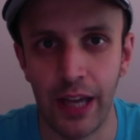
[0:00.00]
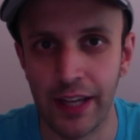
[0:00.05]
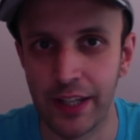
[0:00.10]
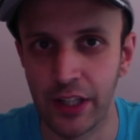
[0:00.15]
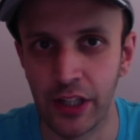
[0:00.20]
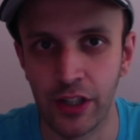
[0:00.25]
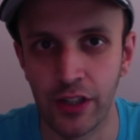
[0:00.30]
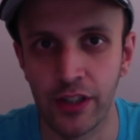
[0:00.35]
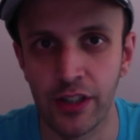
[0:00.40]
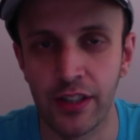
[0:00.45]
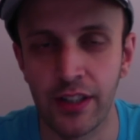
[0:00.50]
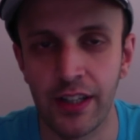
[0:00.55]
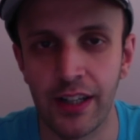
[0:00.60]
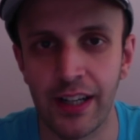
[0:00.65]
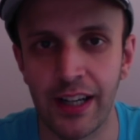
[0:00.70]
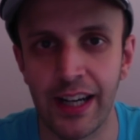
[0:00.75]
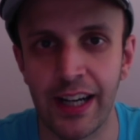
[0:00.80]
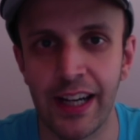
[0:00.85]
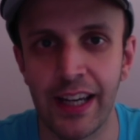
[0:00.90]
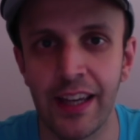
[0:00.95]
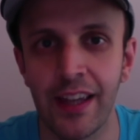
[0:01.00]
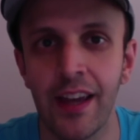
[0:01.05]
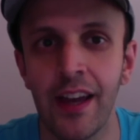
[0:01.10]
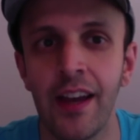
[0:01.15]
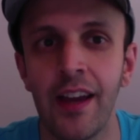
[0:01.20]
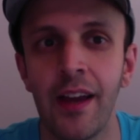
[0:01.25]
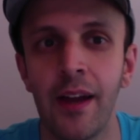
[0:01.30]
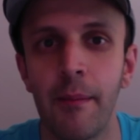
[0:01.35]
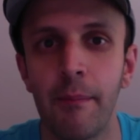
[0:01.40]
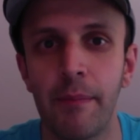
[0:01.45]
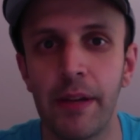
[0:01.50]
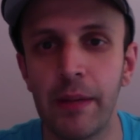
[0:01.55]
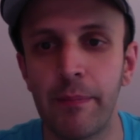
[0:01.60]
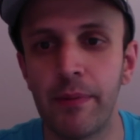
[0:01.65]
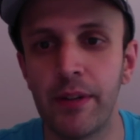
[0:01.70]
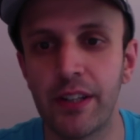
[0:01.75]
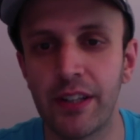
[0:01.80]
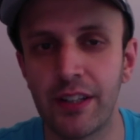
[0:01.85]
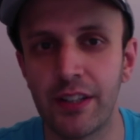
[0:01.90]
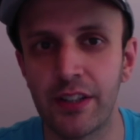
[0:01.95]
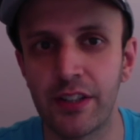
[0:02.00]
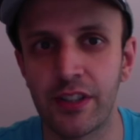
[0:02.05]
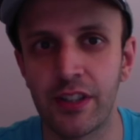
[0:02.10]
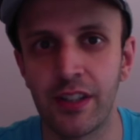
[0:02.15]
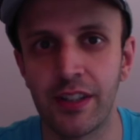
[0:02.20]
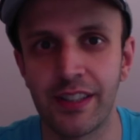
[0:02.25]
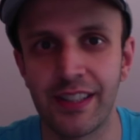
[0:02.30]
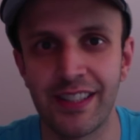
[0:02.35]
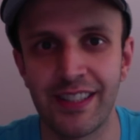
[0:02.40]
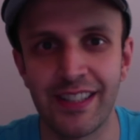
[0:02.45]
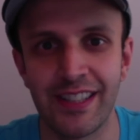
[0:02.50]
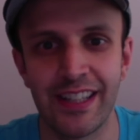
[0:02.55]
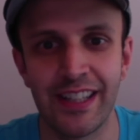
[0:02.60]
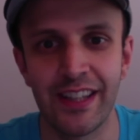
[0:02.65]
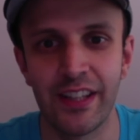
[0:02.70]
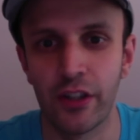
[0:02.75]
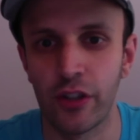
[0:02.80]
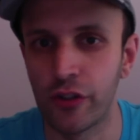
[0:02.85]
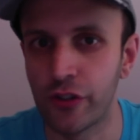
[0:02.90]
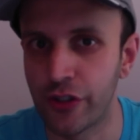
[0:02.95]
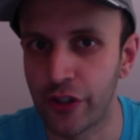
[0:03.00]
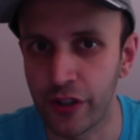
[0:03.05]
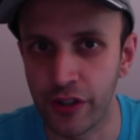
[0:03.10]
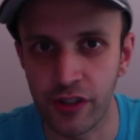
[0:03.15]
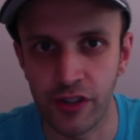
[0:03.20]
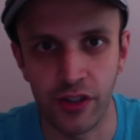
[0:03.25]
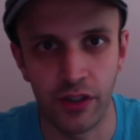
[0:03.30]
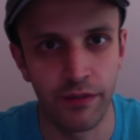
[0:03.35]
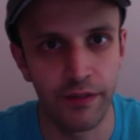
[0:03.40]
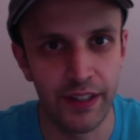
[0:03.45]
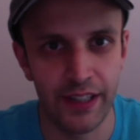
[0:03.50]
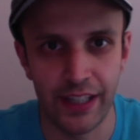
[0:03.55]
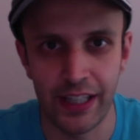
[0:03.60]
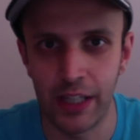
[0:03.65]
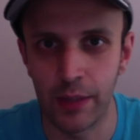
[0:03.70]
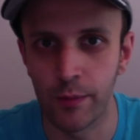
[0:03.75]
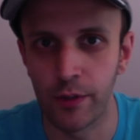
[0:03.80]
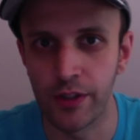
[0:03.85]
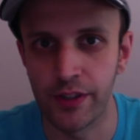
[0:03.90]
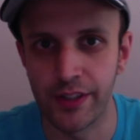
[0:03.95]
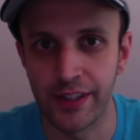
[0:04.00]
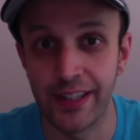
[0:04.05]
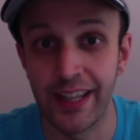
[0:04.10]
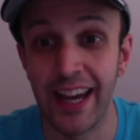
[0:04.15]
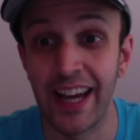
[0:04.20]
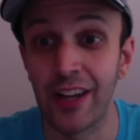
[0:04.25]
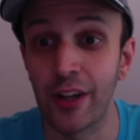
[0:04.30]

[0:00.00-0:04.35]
good. Okay, people are going to start to see that you're just stuffing keywords in there,